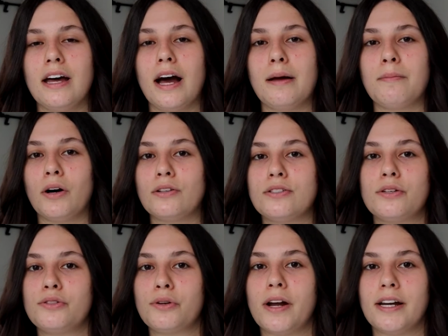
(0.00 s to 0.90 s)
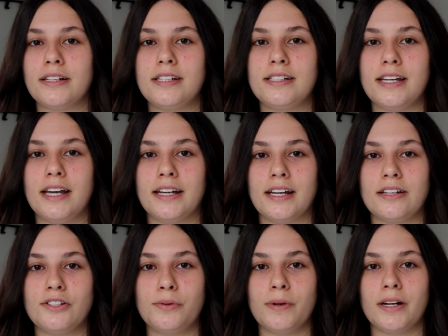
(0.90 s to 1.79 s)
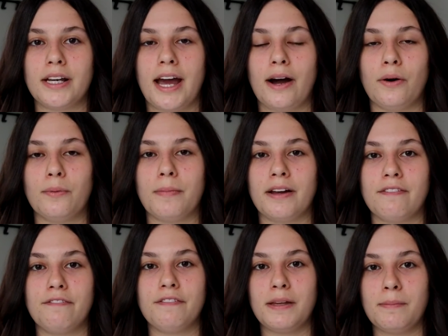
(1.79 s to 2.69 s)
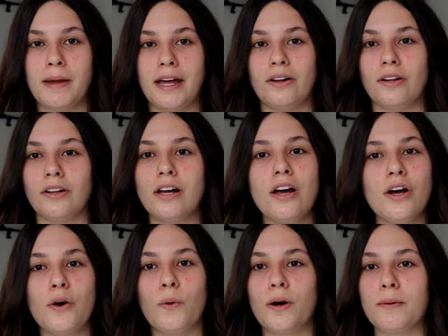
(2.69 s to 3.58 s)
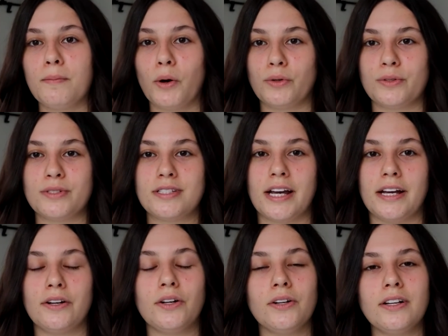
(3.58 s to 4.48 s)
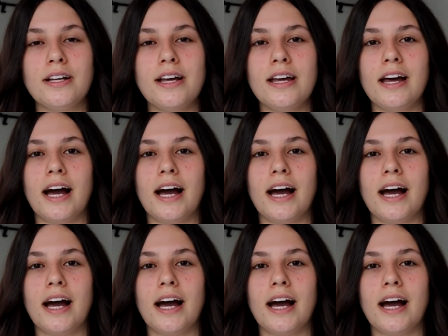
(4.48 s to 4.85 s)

I'm also trying to take into account my female hormonal cycle.